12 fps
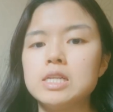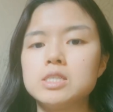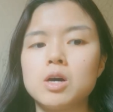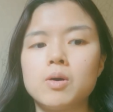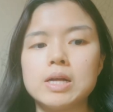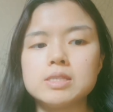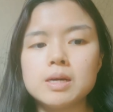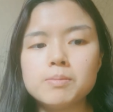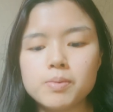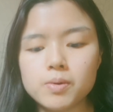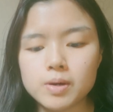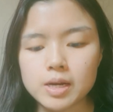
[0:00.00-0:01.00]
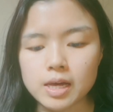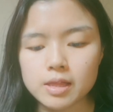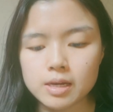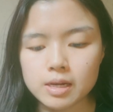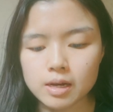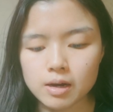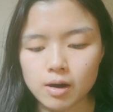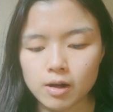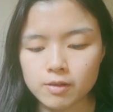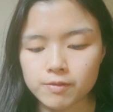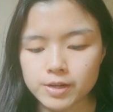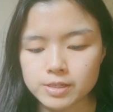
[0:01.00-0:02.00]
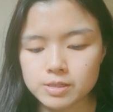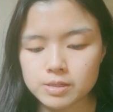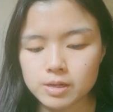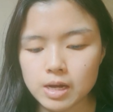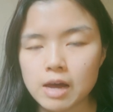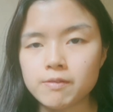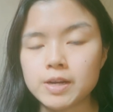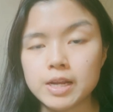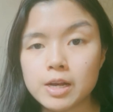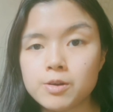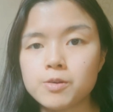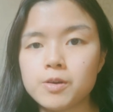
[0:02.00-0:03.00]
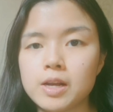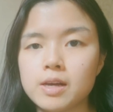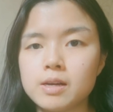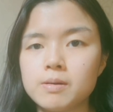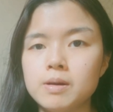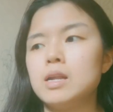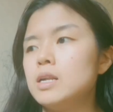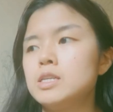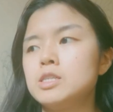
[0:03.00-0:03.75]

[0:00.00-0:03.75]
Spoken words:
And so at some point, I think all of us have an inner critic, not